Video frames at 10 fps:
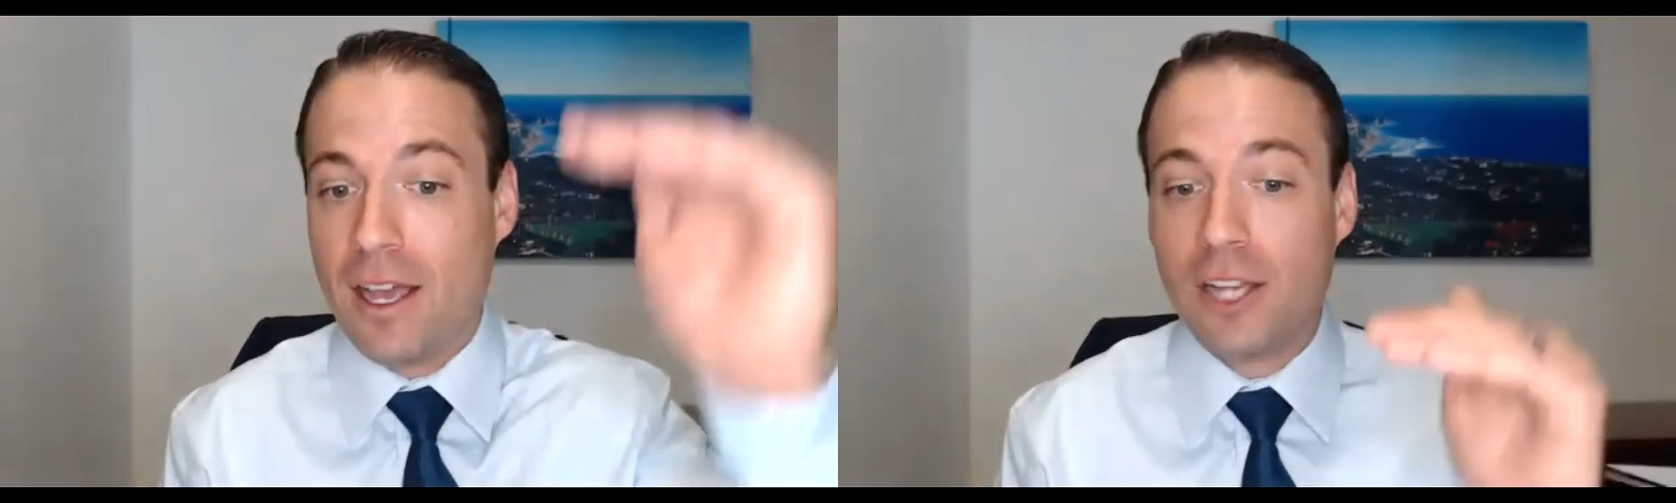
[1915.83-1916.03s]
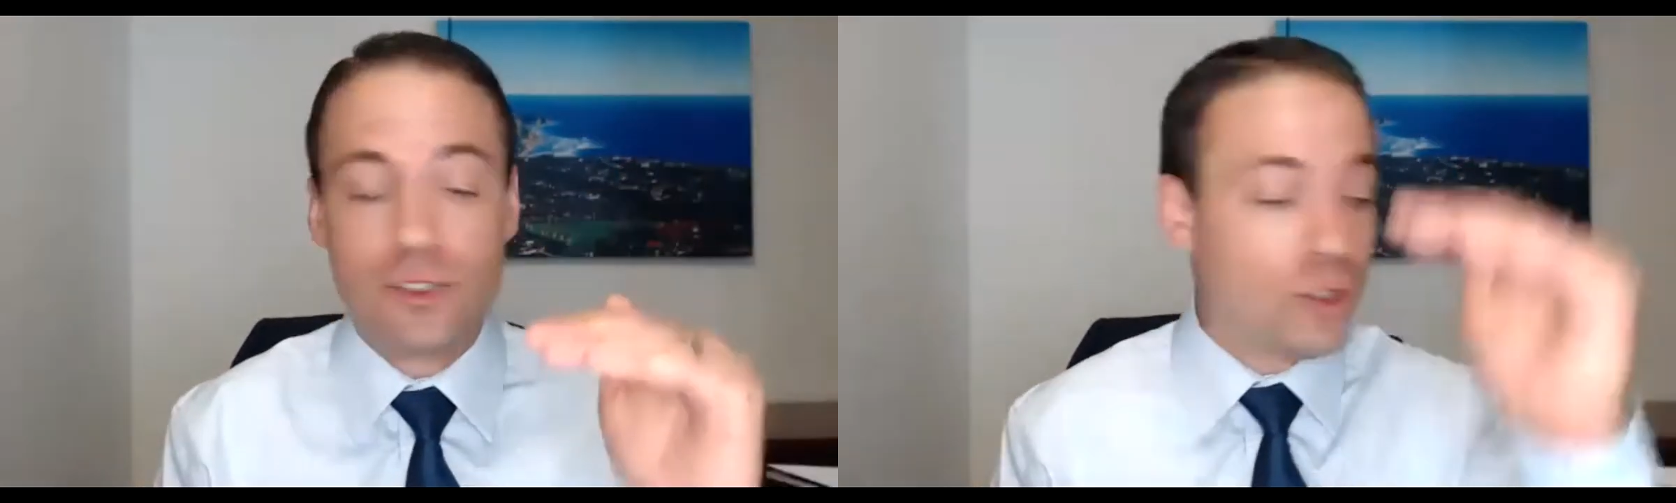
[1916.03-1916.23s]

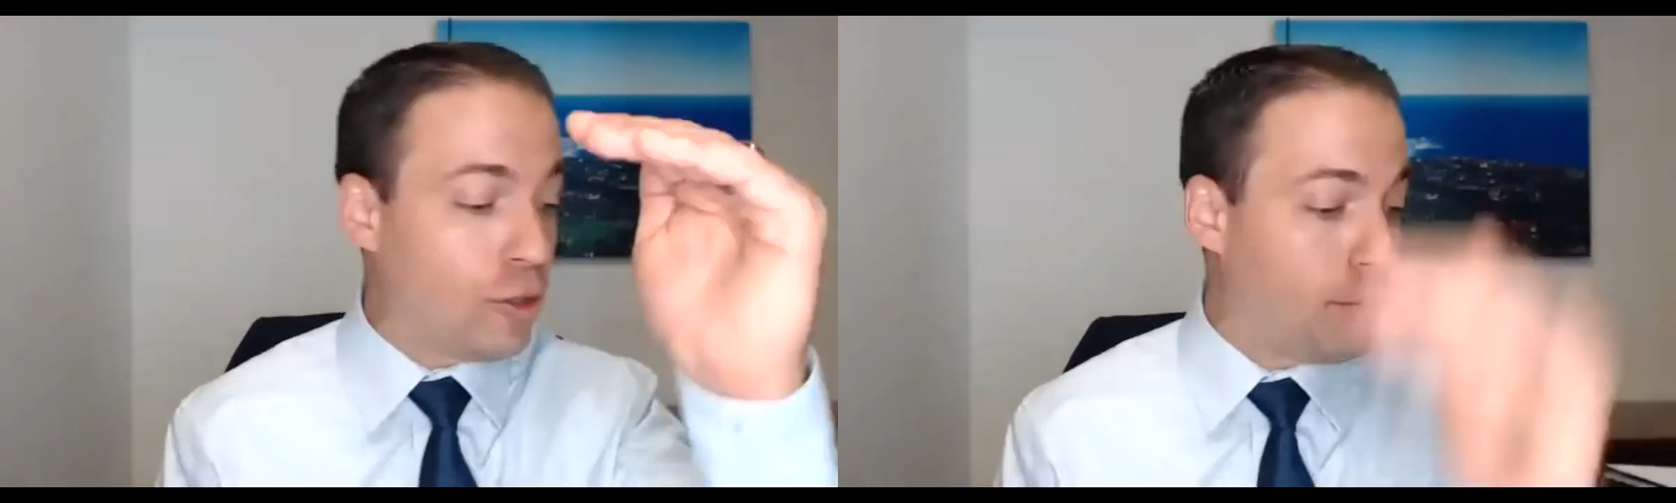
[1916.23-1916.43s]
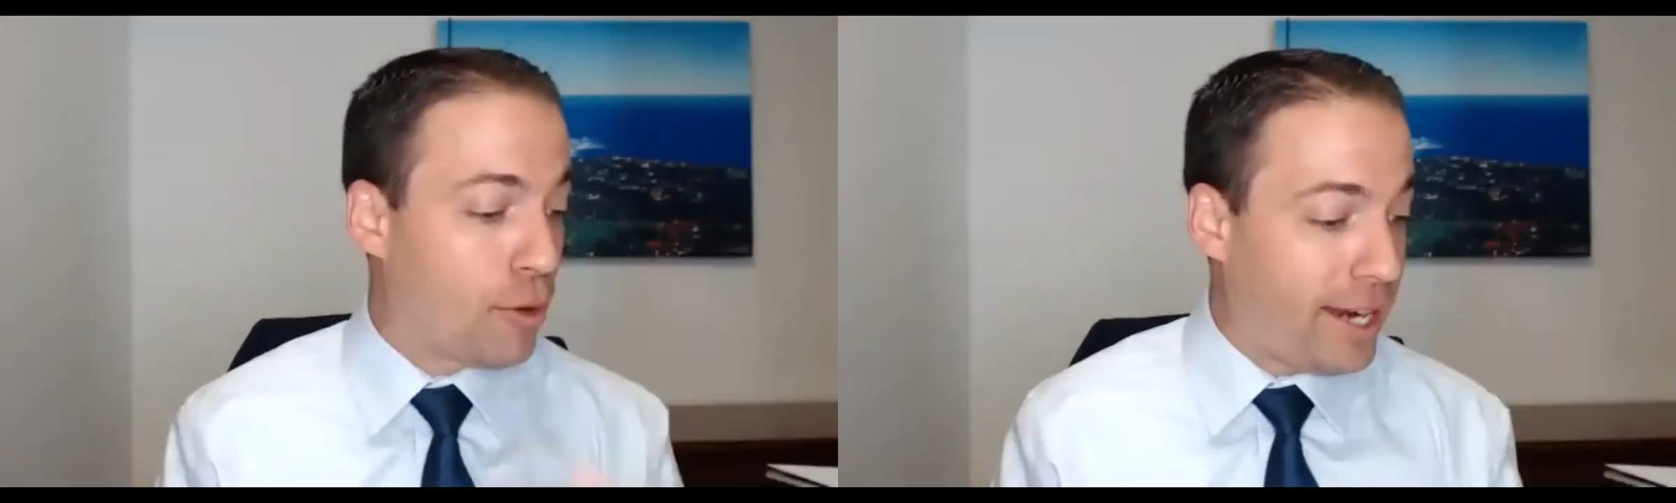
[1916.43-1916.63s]
a
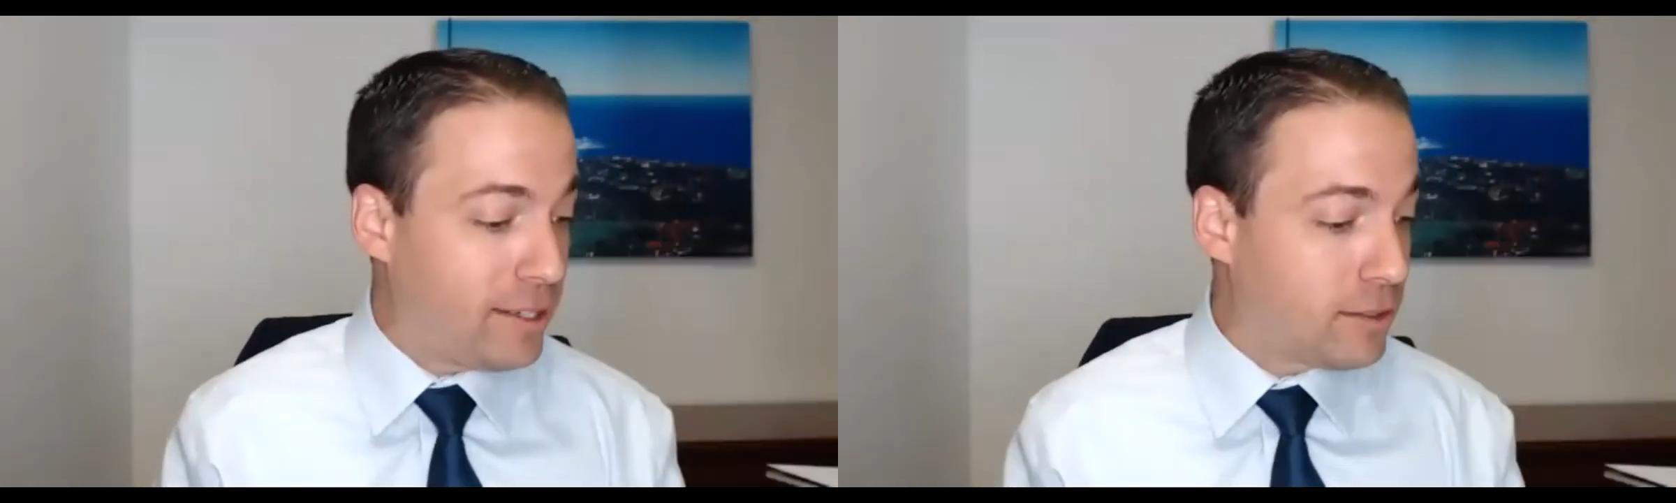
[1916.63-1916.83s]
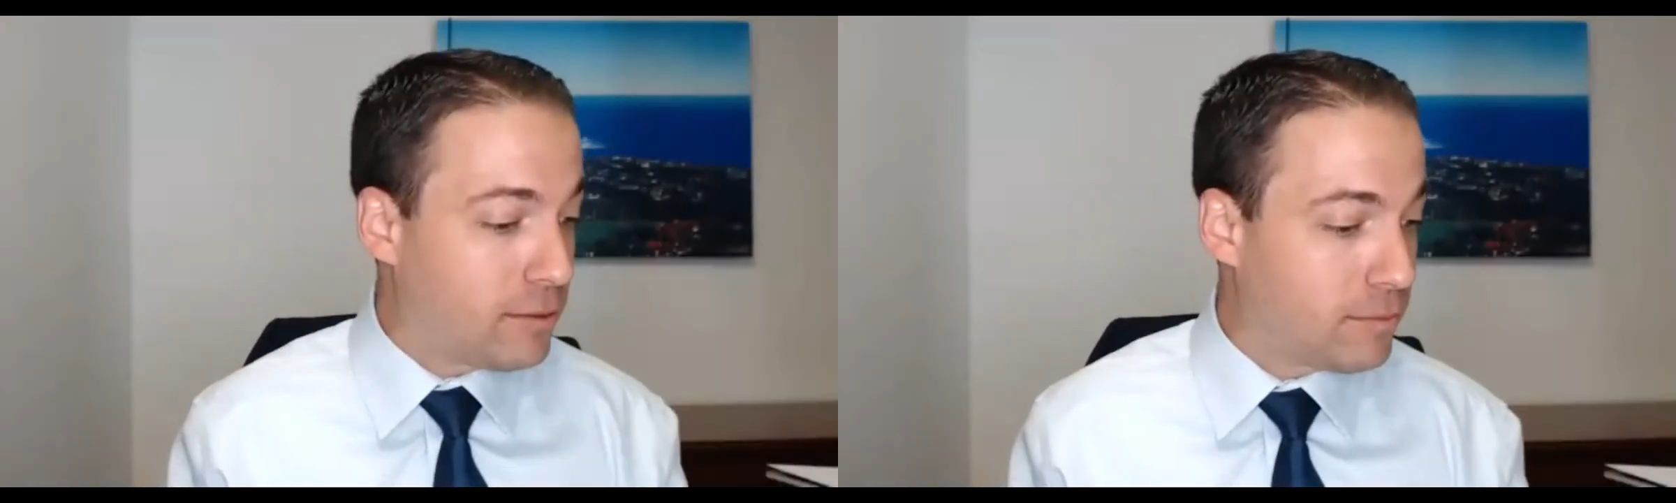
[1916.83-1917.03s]
certain
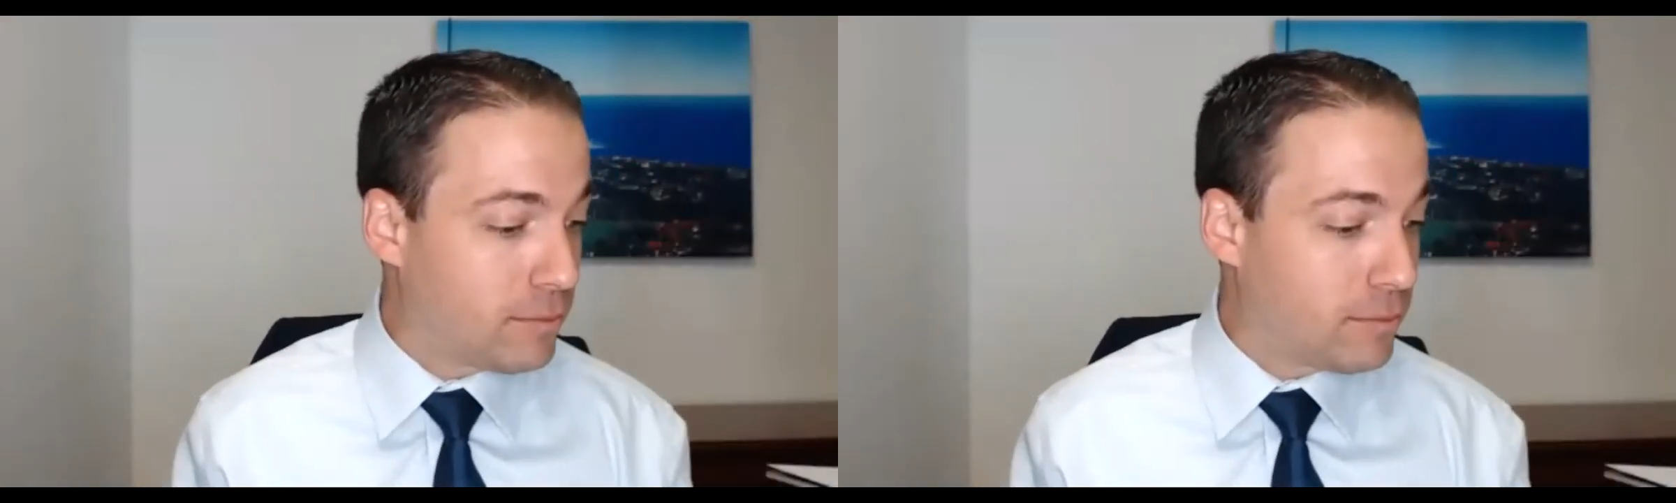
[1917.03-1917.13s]
price.